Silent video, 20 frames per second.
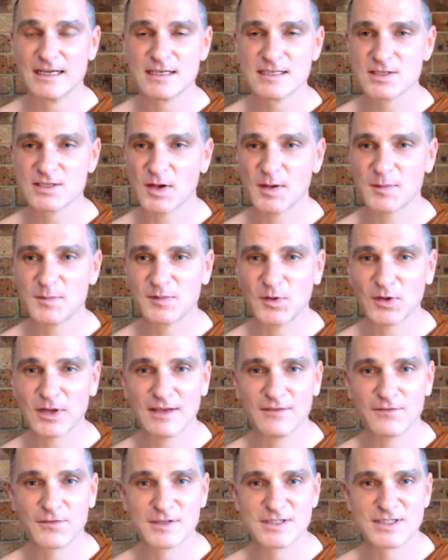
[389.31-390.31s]
So I'm
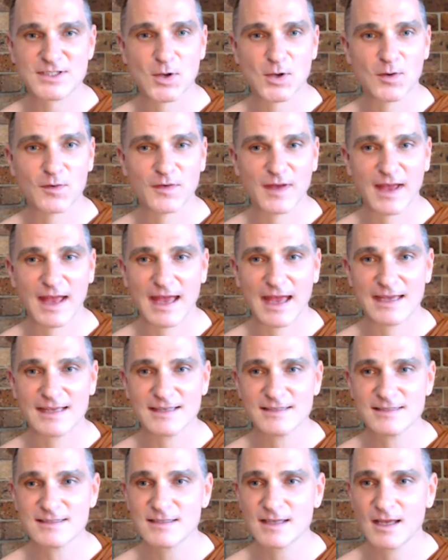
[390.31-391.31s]
looking for a show of
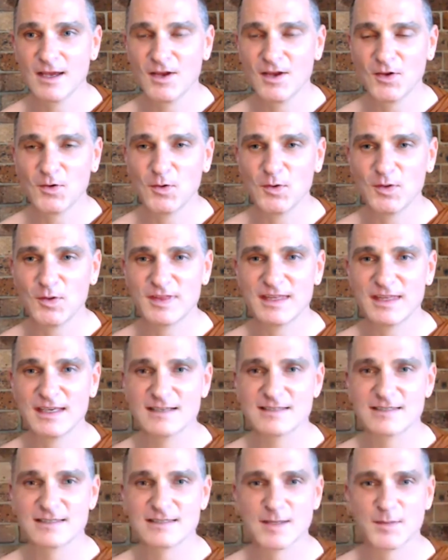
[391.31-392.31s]
hands. Who
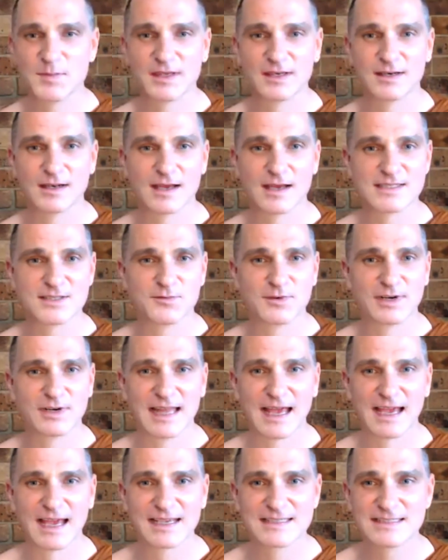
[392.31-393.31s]
thinks something nice and
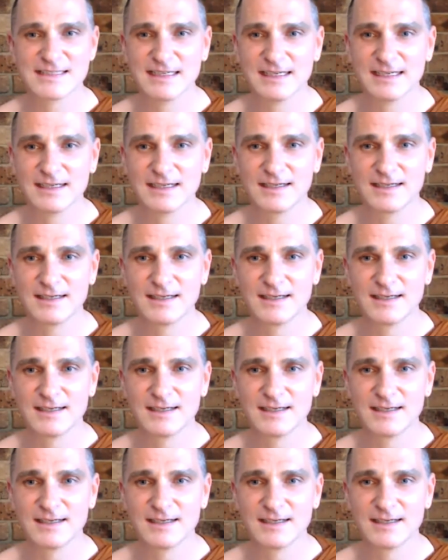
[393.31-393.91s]
relaxing?